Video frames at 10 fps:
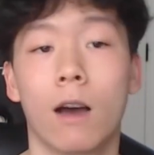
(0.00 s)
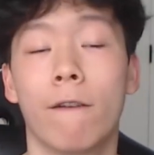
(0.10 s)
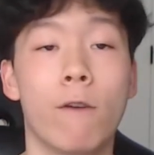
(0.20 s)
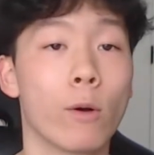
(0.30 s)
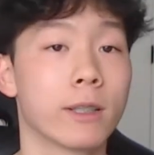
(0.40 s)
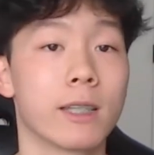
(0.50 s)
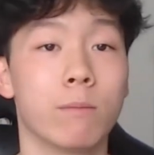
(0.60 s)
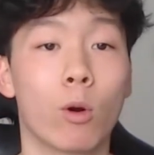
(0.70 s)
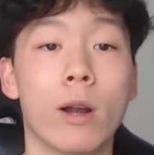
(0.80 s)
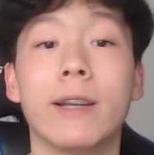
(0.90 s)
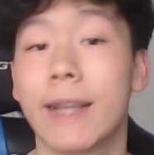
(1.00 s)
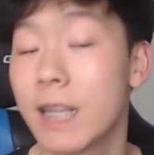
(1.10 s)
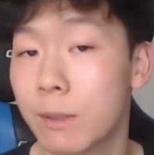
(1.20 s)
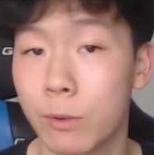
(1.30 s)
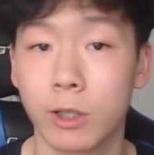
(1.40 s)
focuses more on
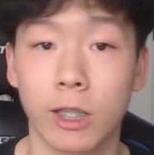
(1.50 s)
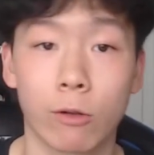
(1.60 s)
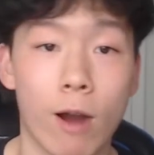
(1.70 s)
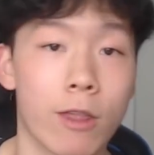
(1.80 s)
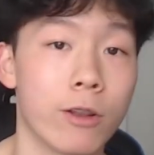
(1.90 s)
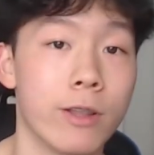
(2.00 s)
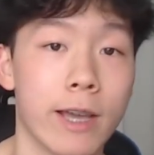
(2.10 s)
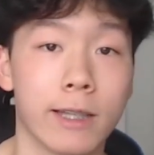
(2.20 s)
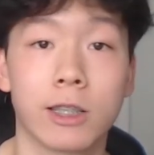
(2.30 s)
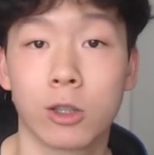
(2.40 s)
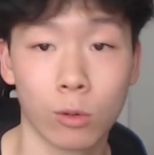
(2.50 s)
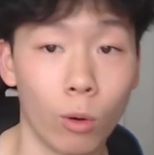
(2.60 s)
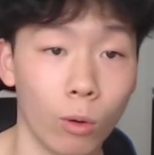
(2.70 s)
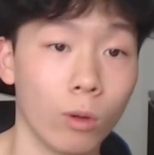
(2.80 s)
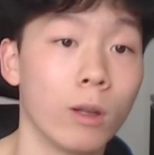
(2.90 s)
dance music rather than
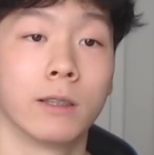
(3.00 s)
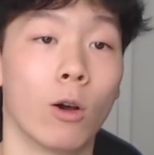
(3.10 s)
soul.